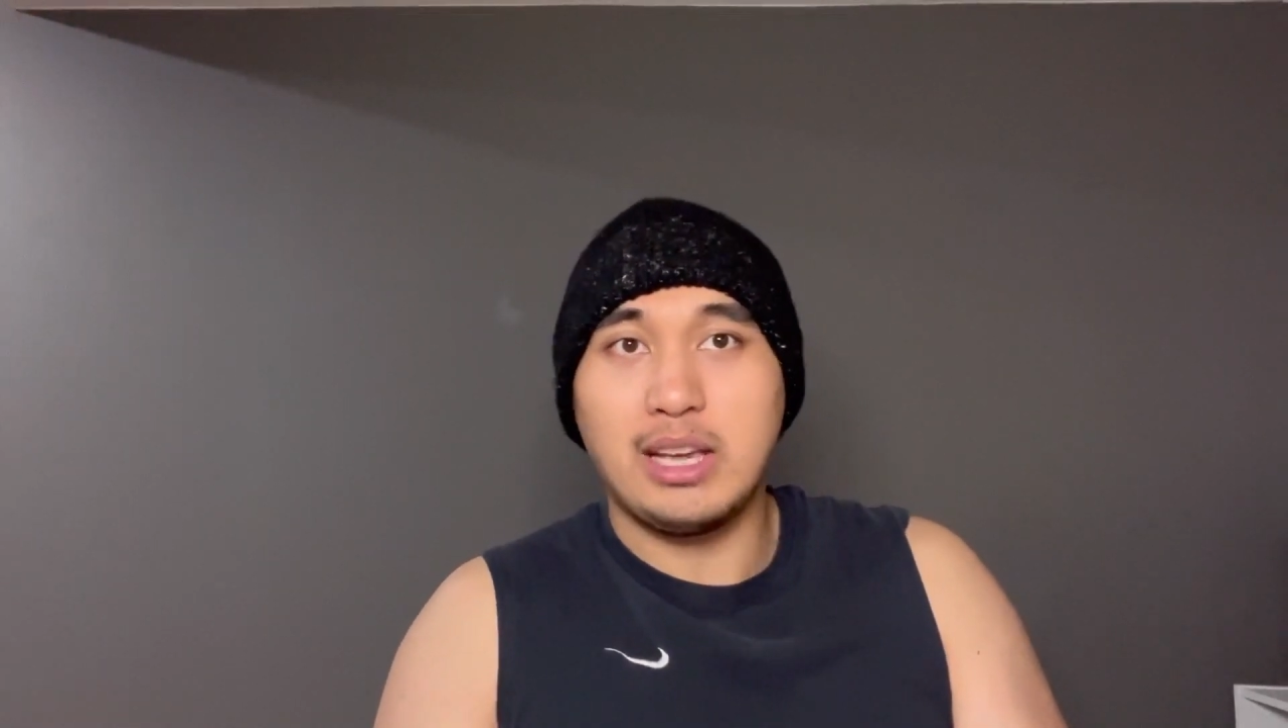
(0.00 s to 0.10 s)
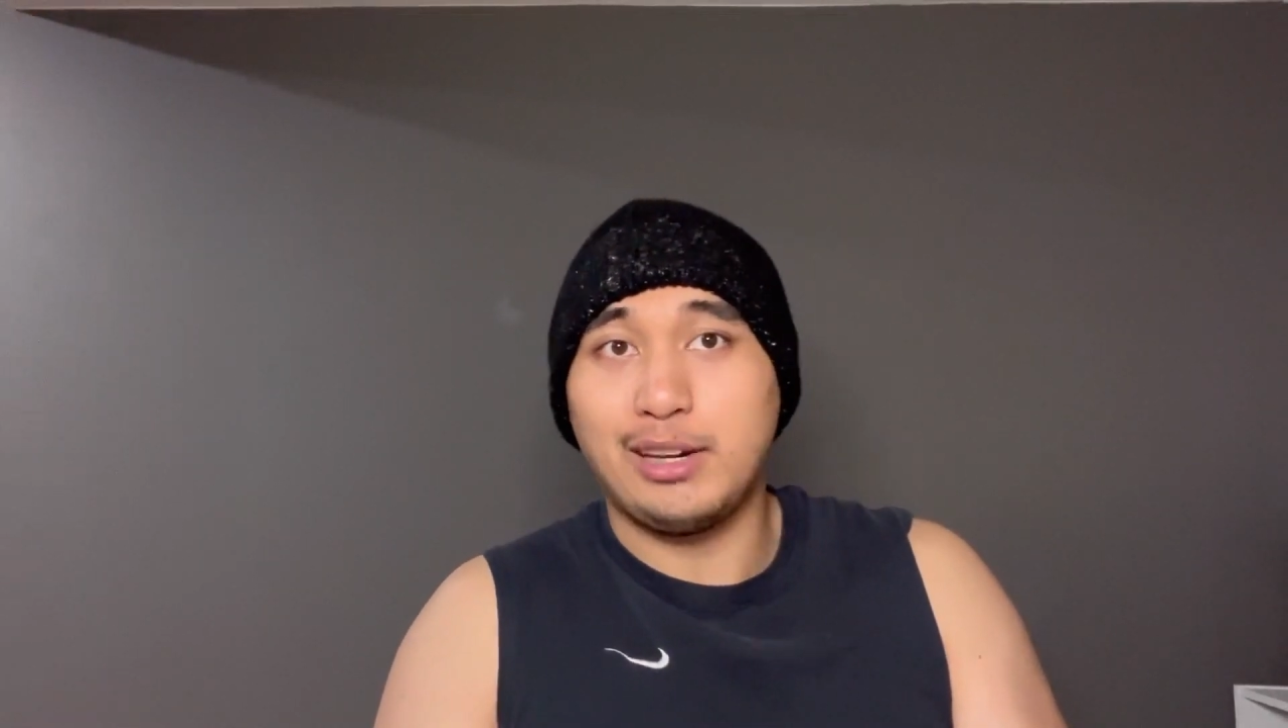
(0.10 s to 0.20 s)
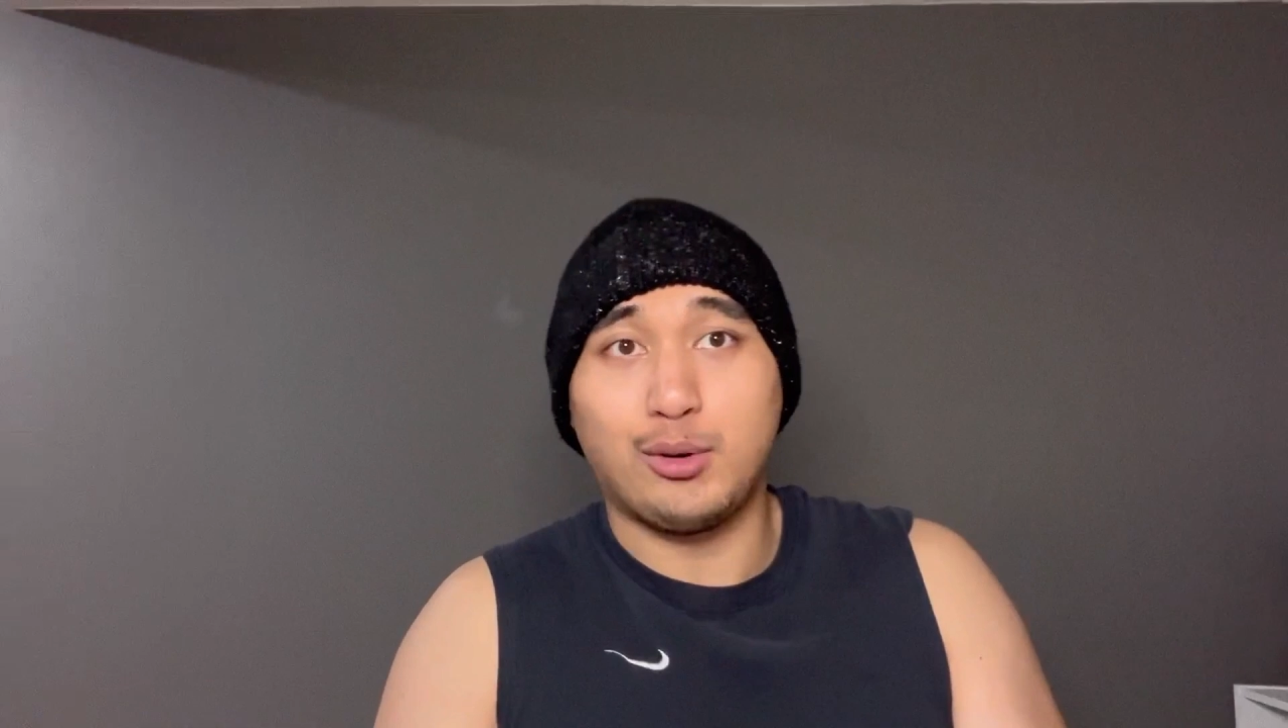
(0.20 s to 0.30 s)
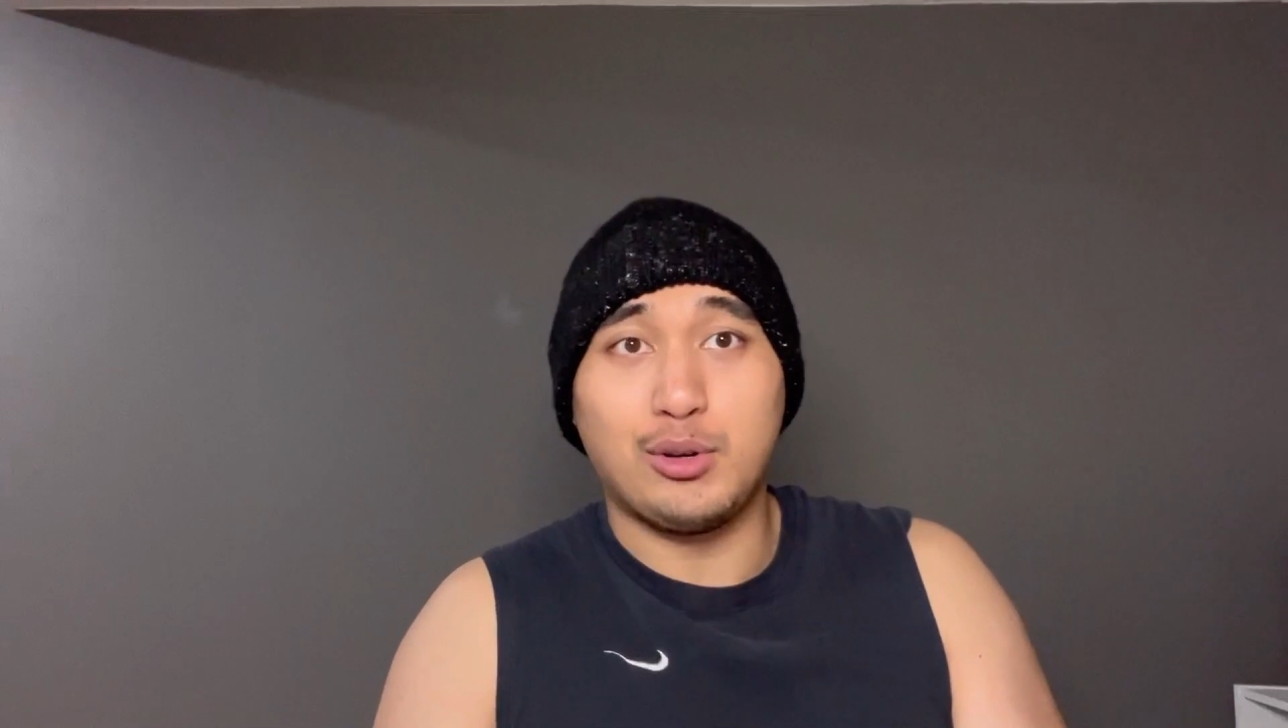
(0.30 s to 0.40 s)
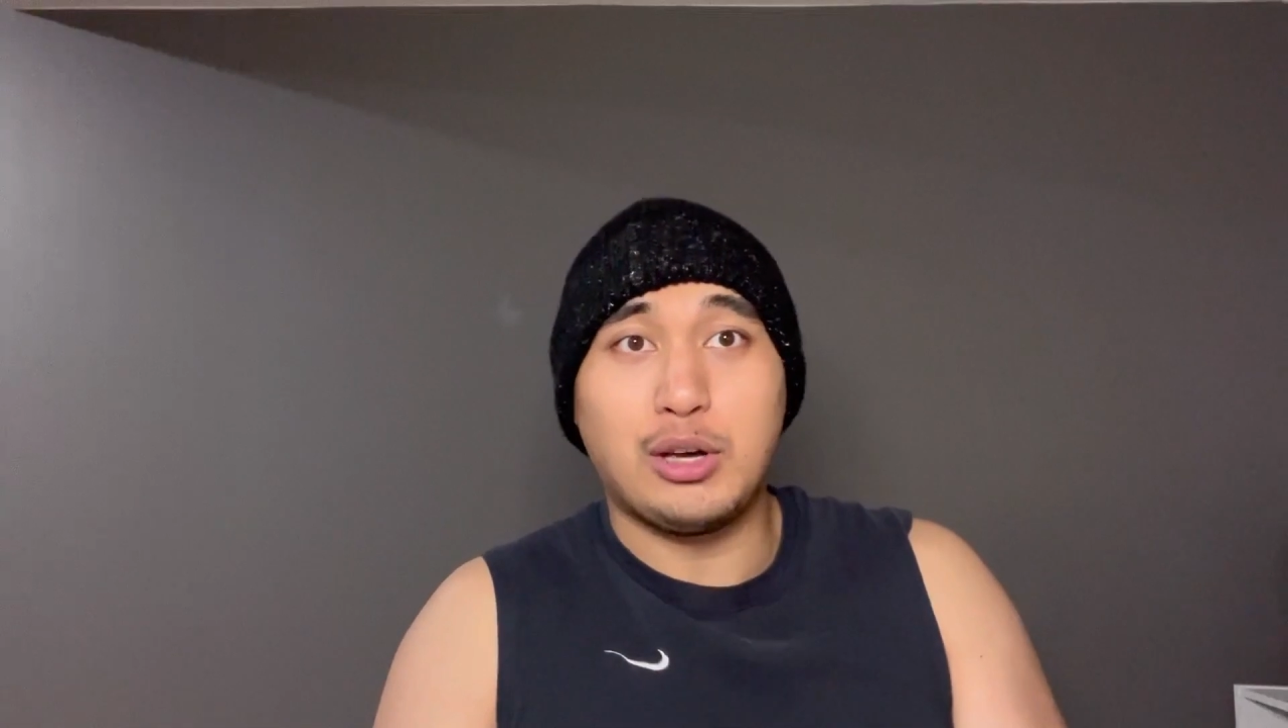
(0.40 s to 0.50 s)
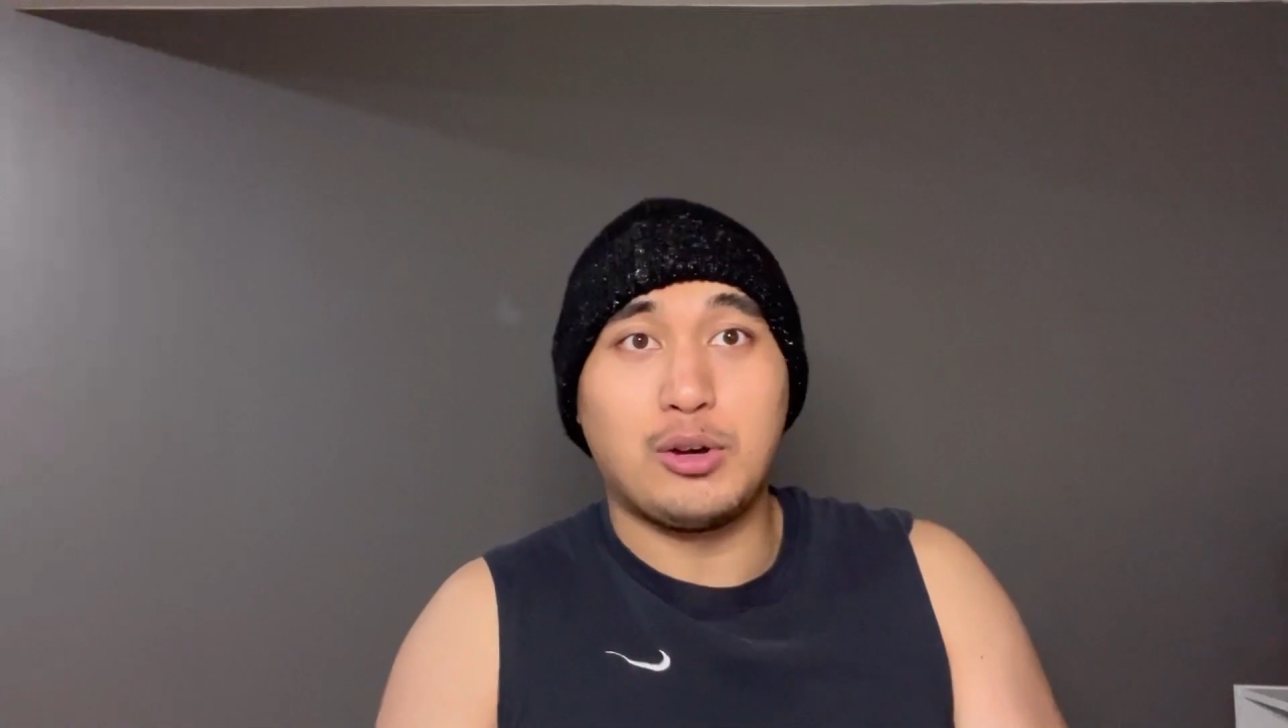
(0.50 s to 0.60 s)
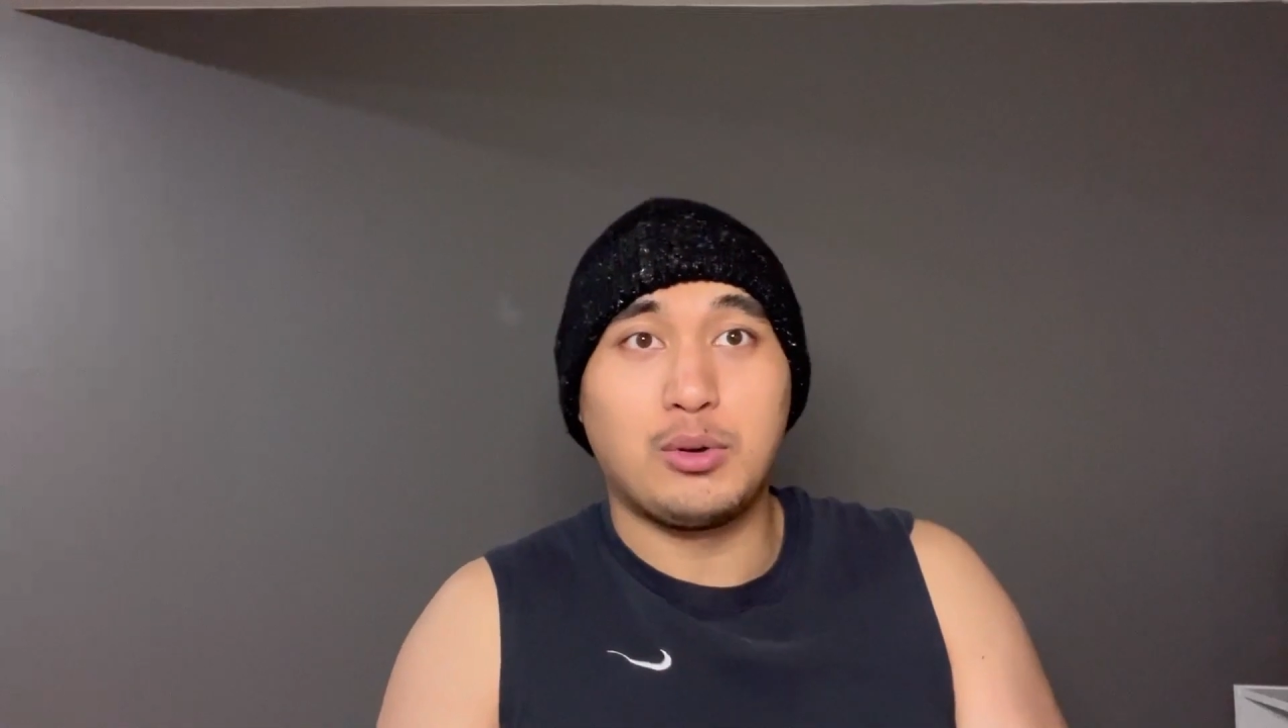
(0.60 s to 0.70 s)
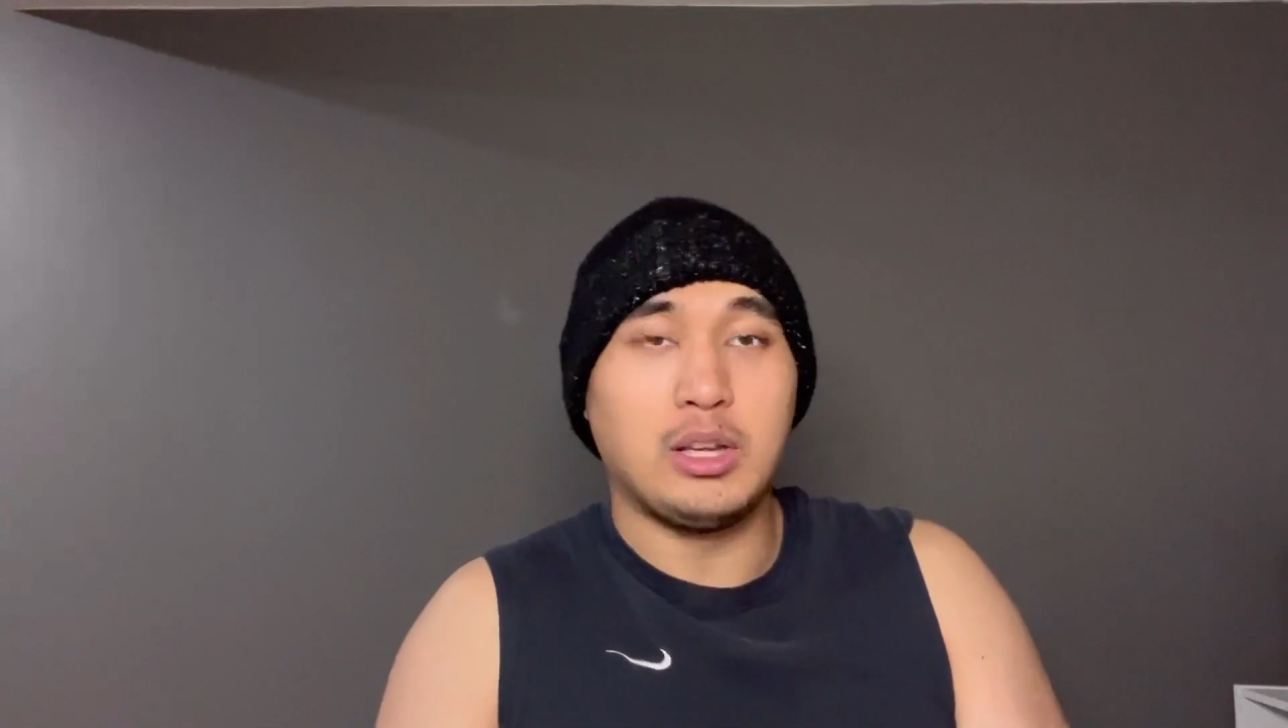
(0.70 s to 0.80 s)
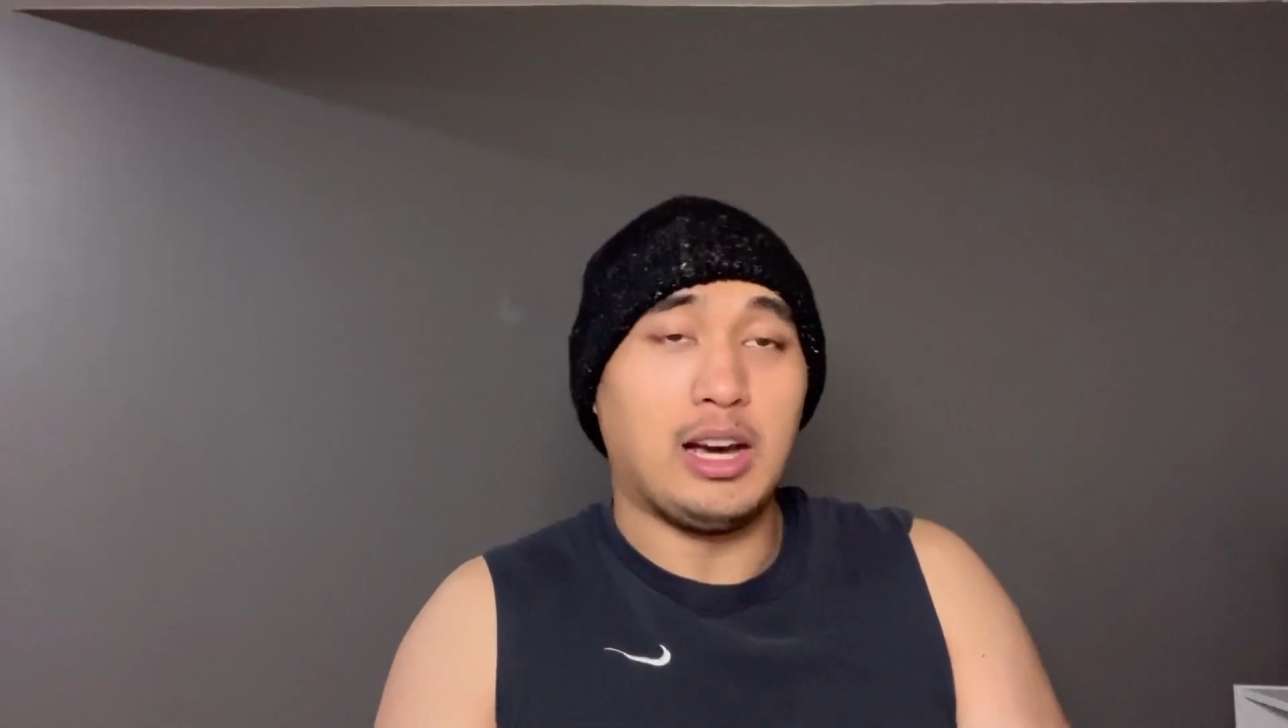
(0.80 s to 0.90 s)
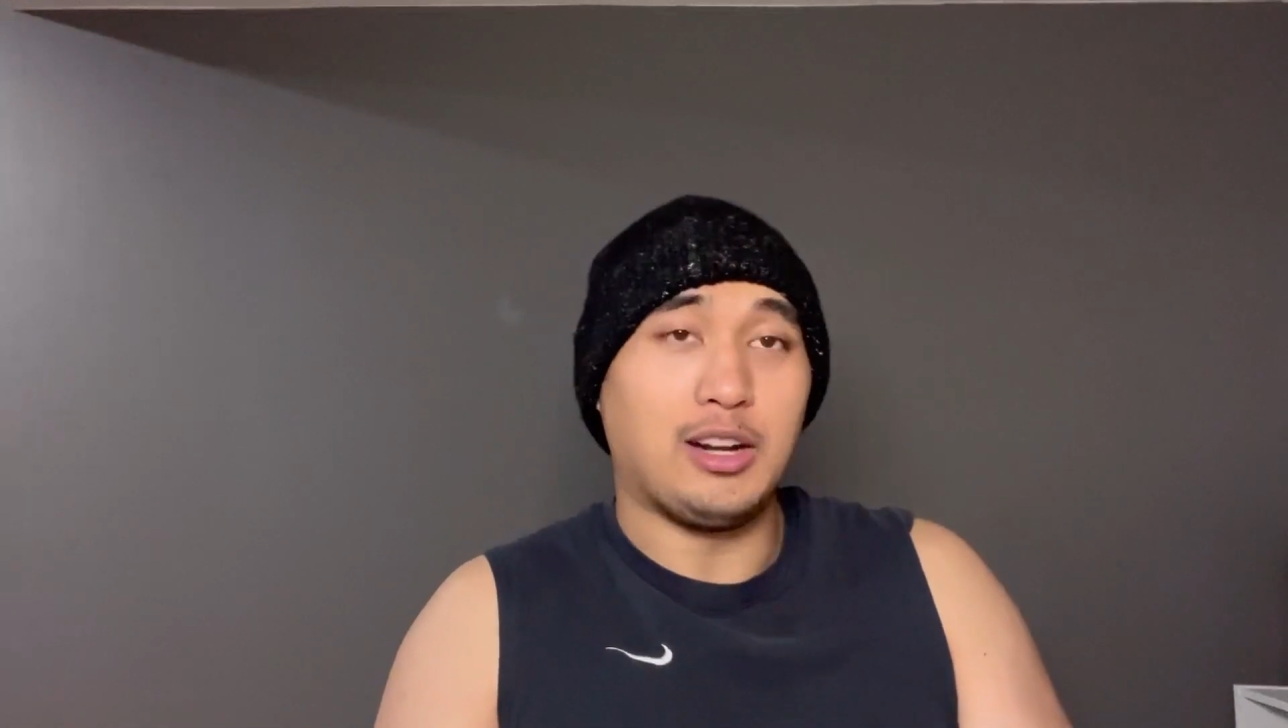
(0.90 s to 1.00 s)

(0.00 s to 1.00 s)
I don't know